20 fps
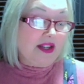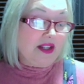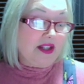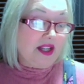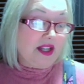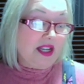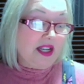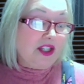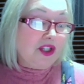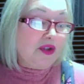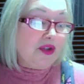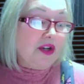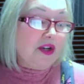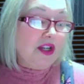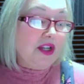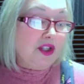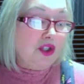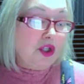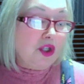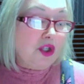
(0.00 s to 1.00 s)
The history
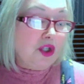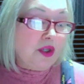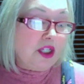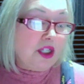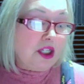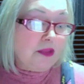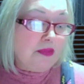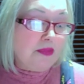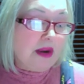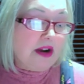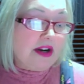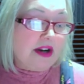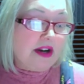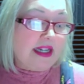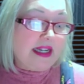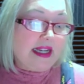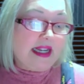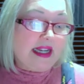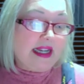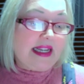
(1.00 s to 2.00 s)
of the Jewish
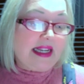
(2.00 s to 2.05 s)
spirit